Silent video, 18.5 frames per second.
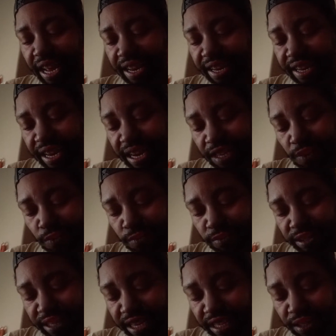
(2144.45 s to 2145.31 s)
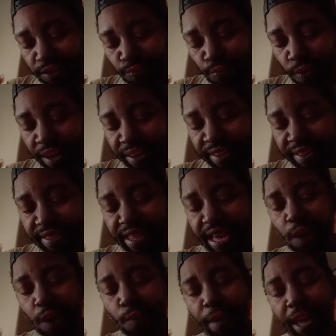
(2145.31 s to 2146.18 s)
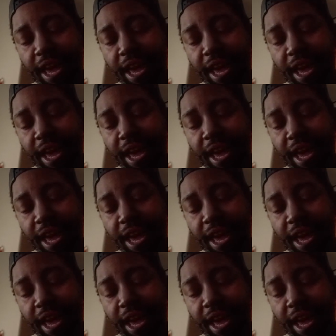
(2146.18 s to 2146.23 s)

at 906 West Sam